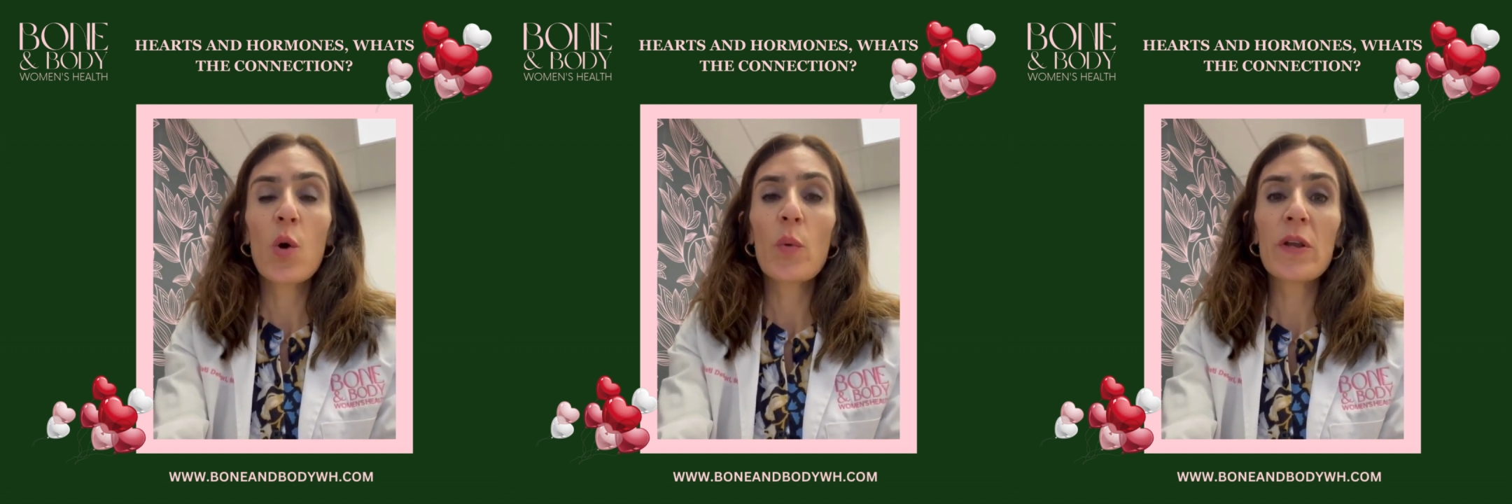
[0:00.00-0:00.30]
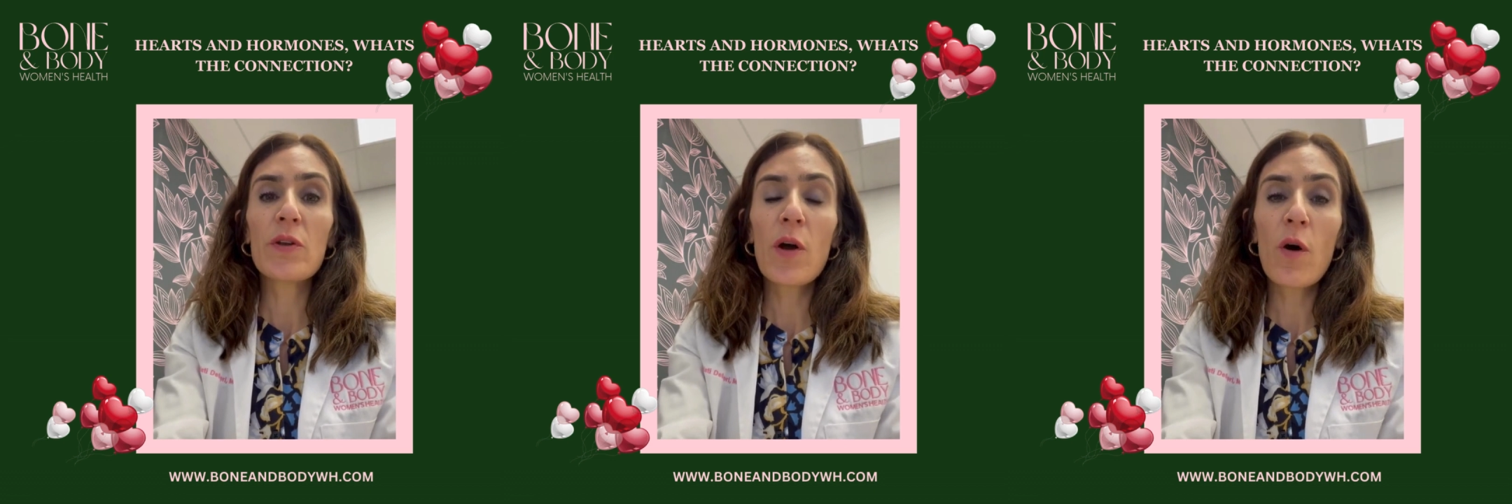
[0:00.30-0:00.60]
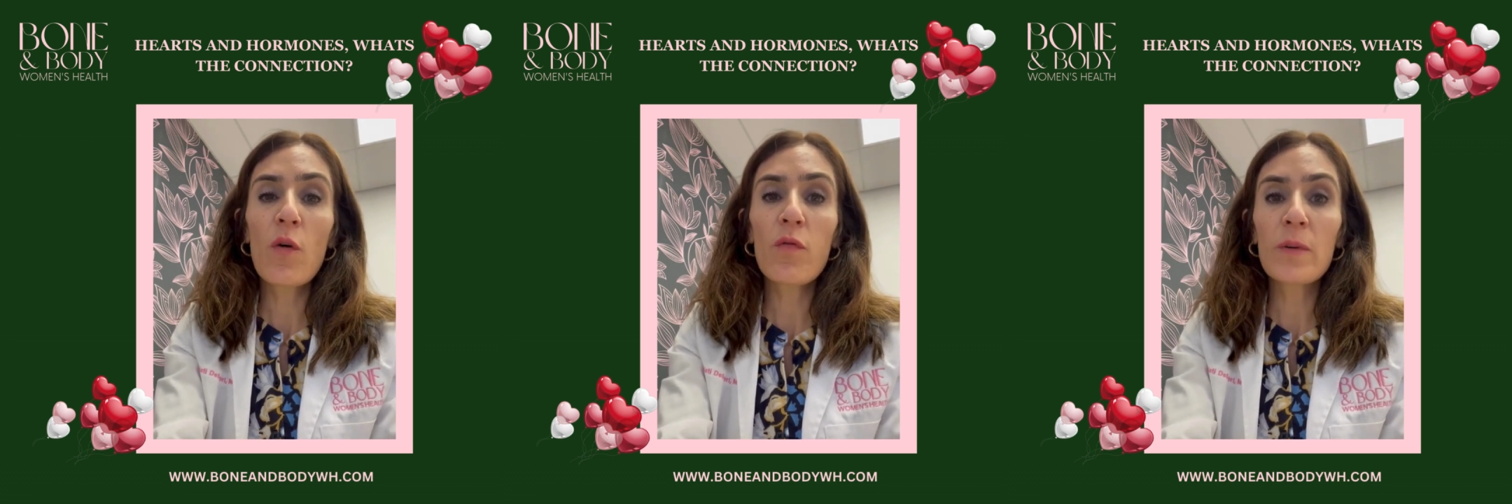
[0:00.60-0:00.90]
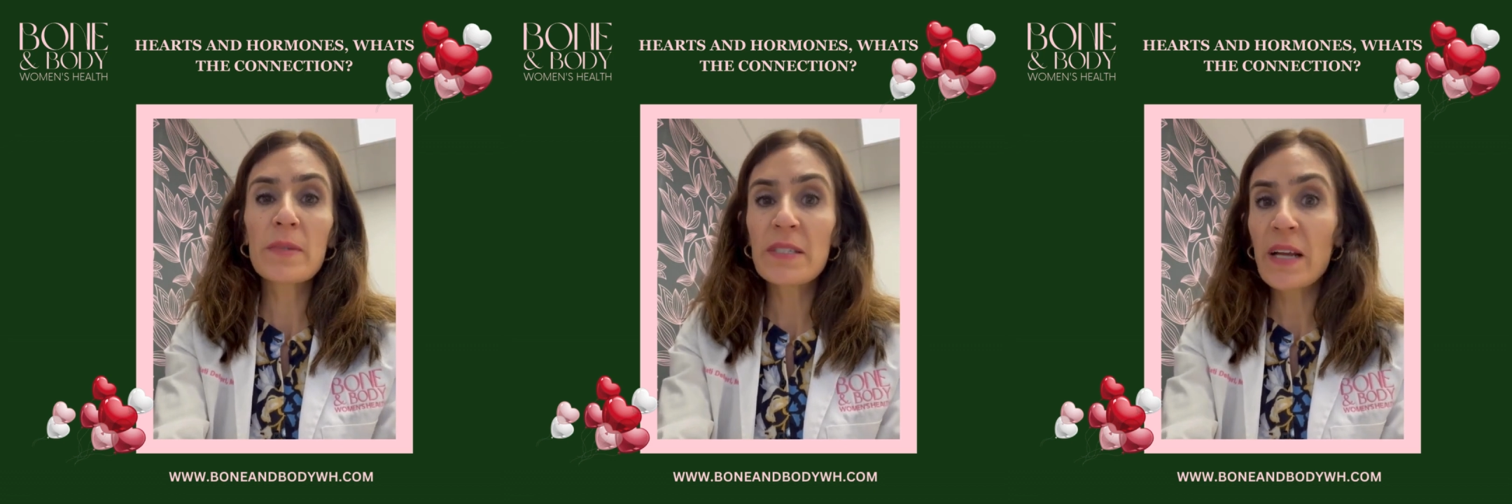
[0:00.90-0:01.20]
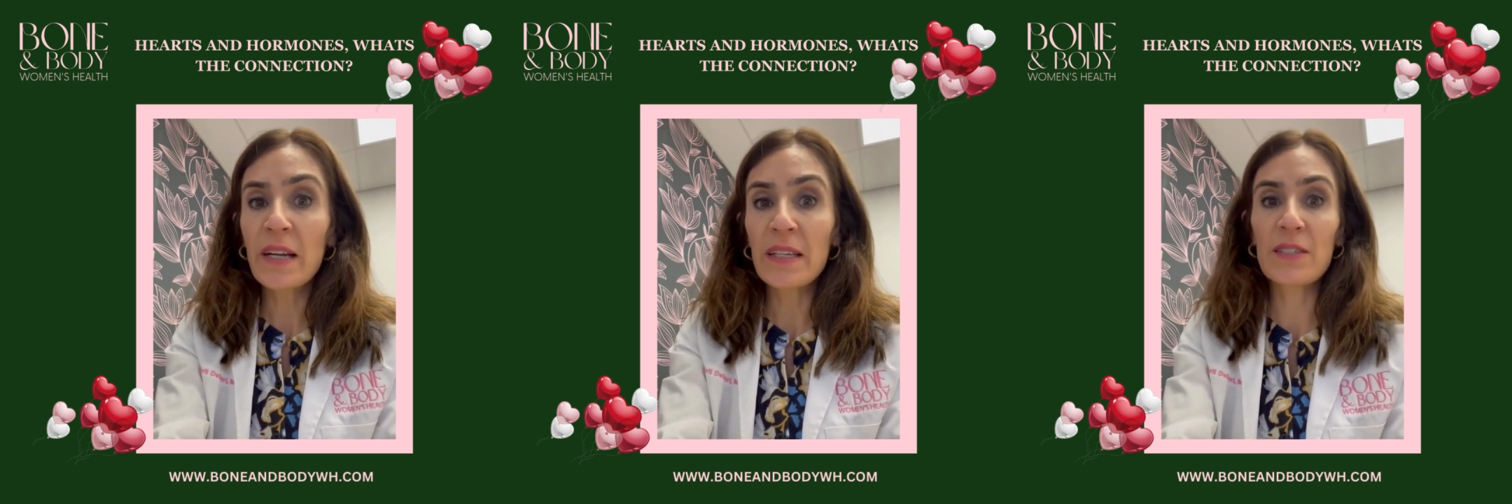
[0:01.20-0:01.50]
we know from
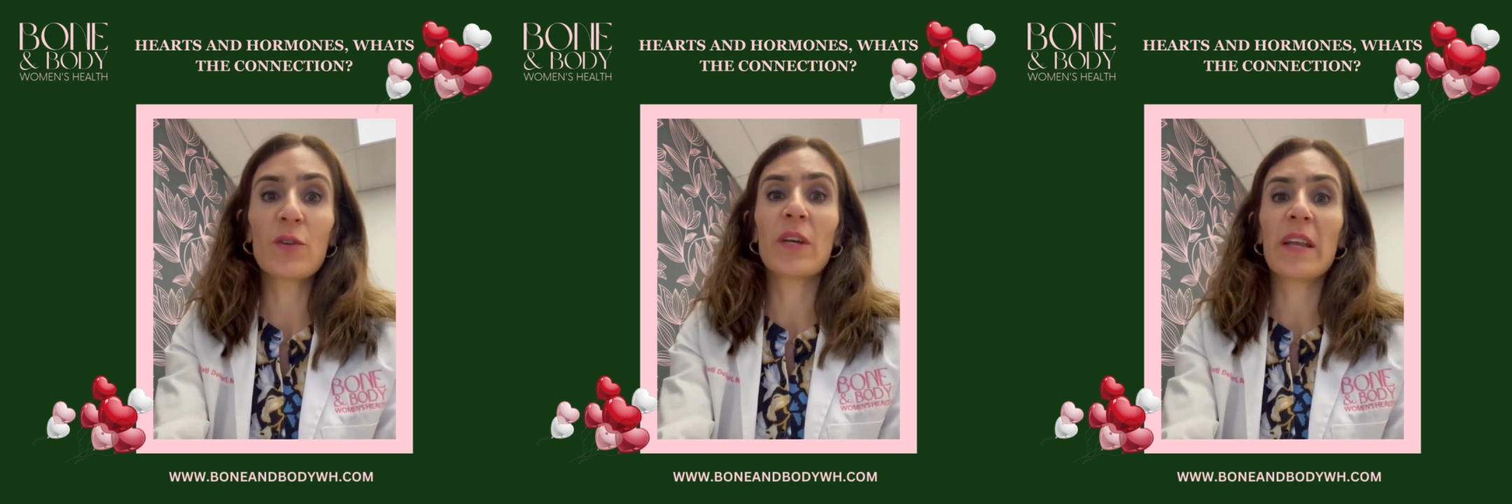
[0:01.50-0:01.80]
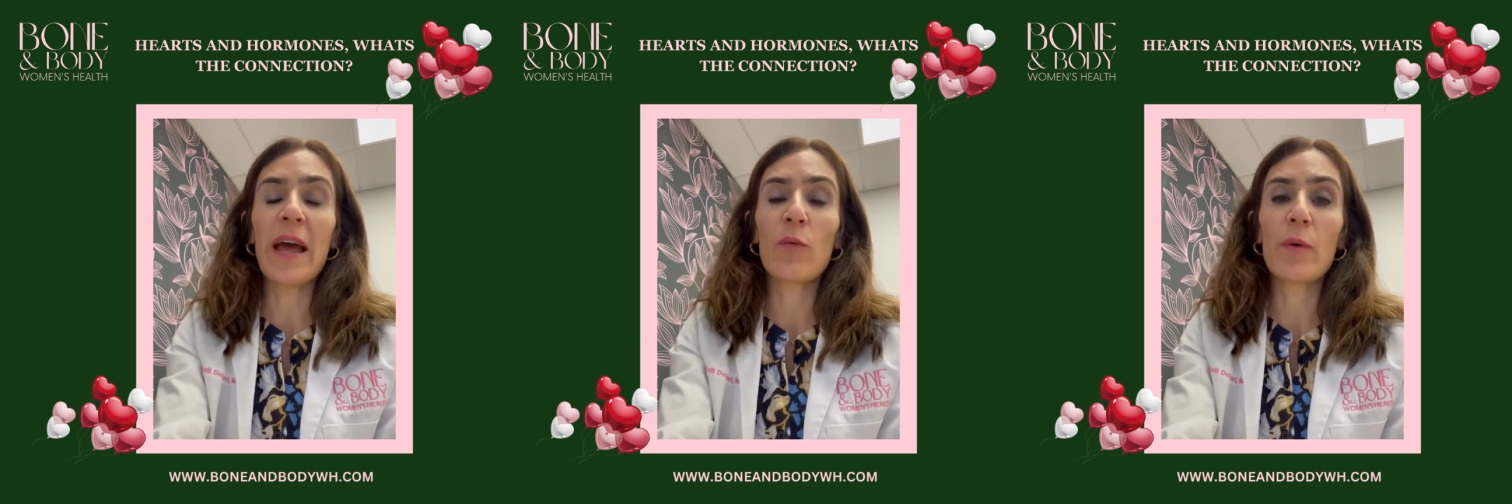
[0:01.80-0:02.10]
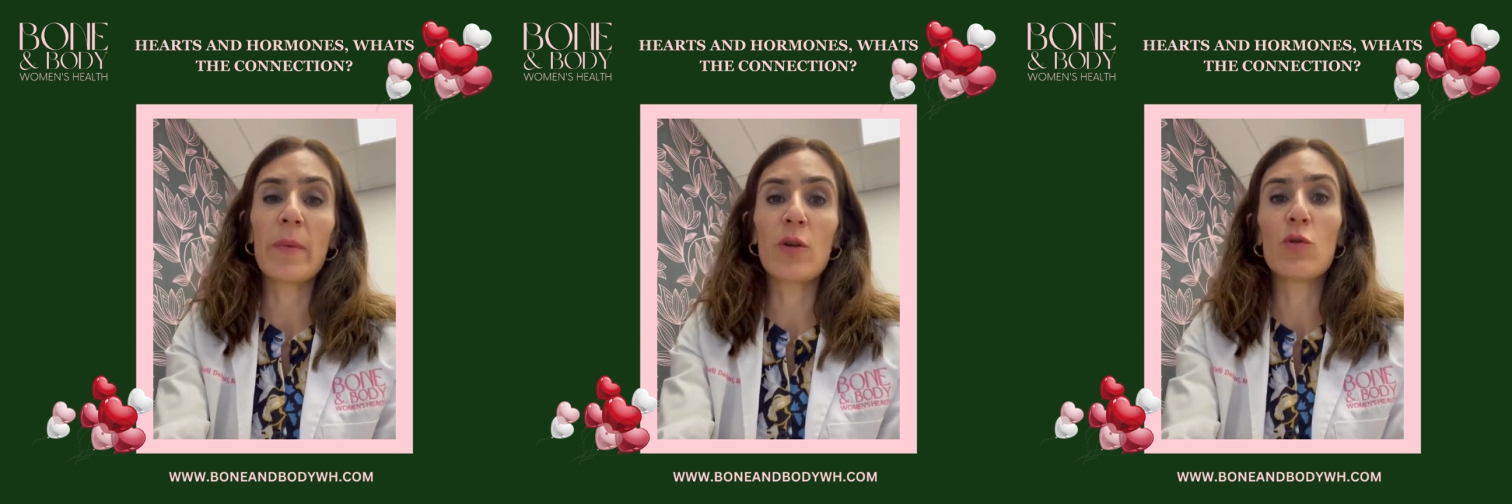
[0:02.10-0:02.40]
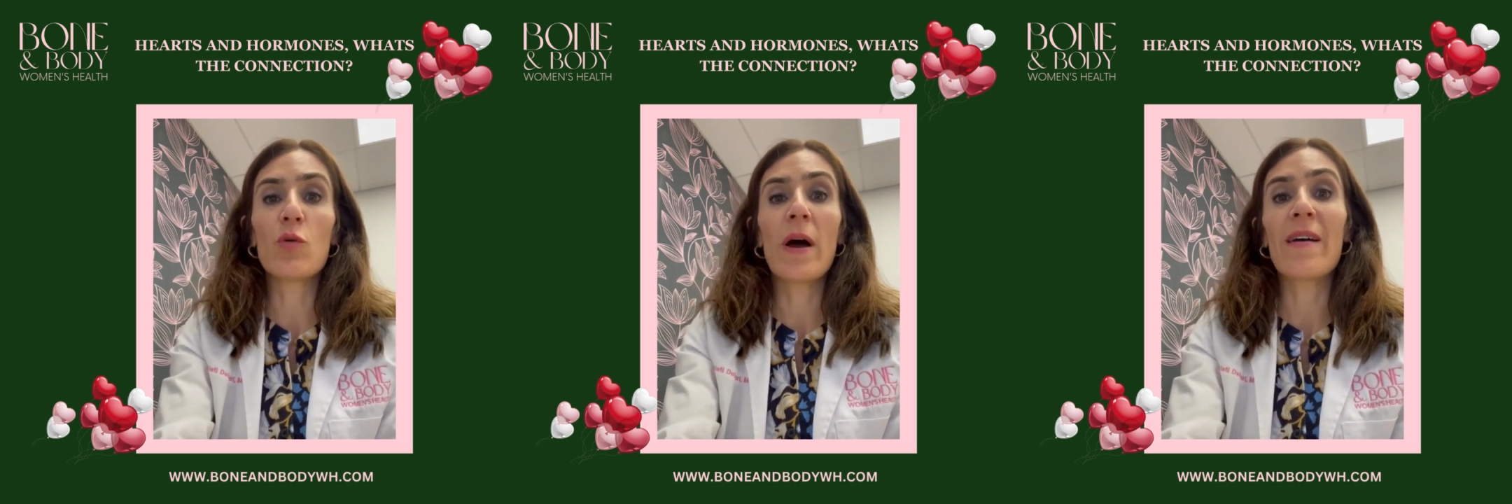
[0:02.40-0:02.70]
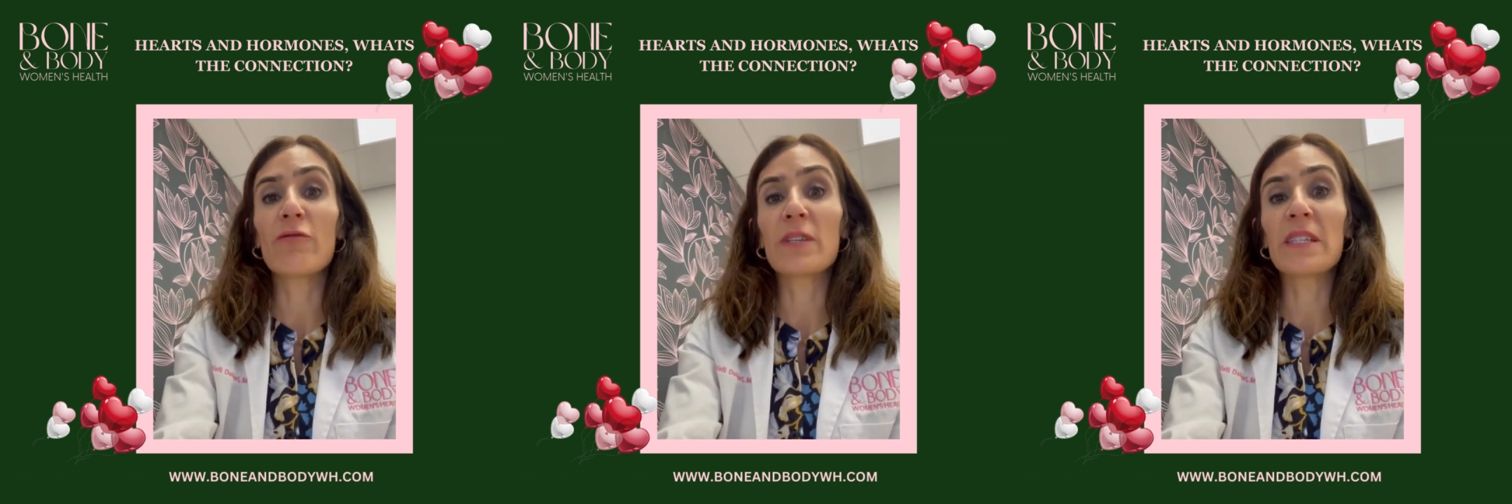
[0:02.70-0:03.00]
studies looking at women who
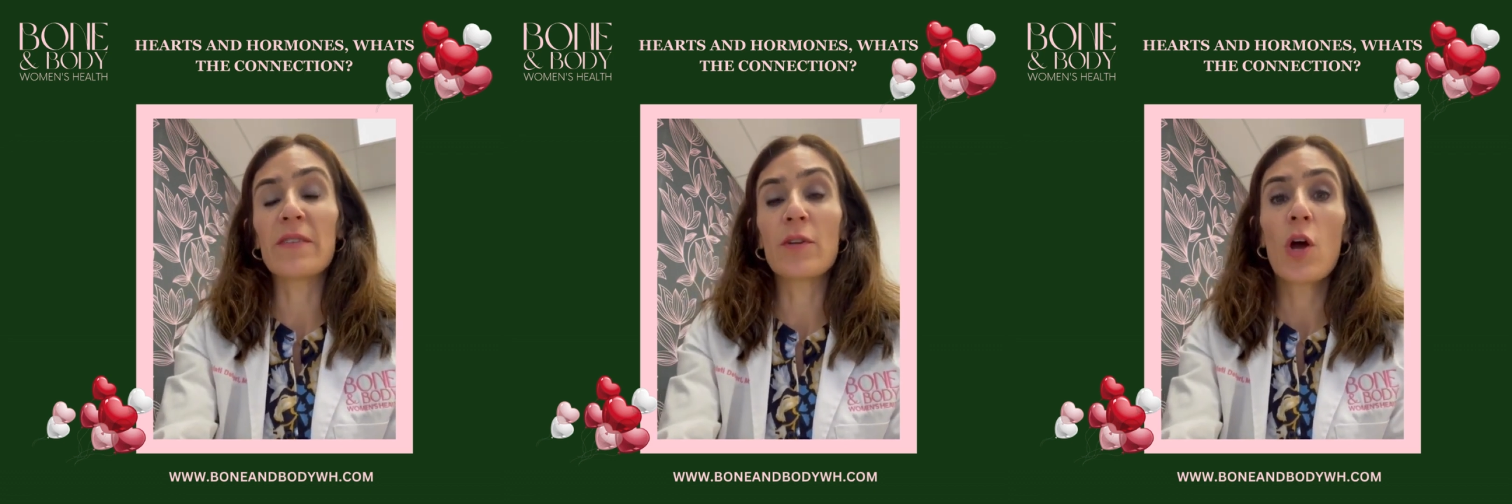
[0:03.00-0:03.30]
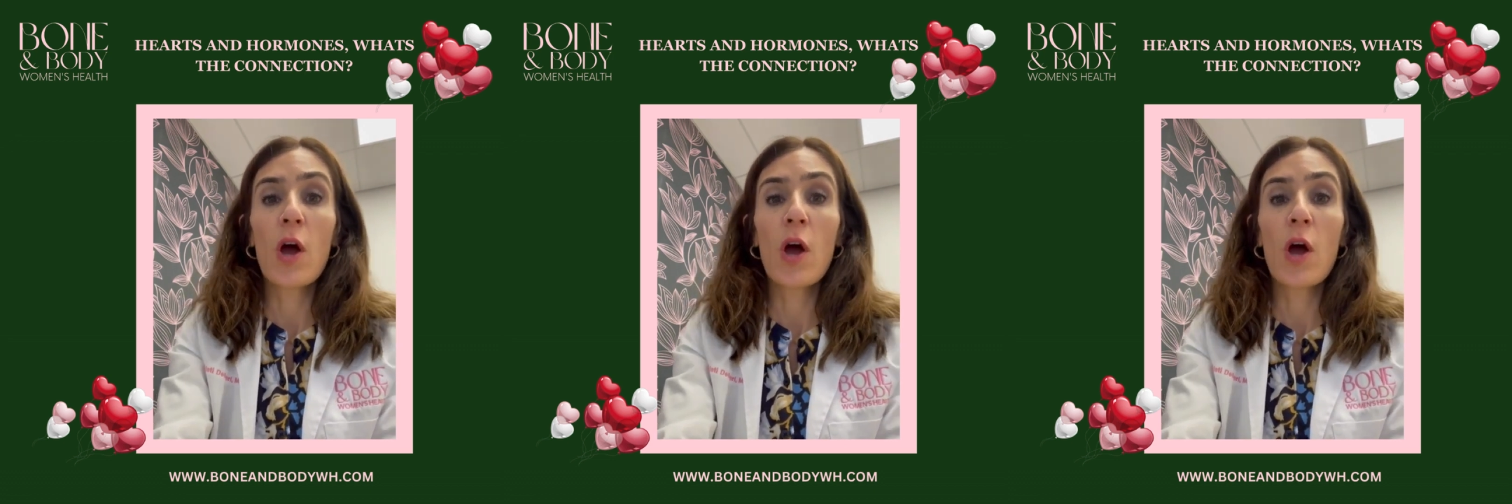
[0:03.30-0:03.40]
have received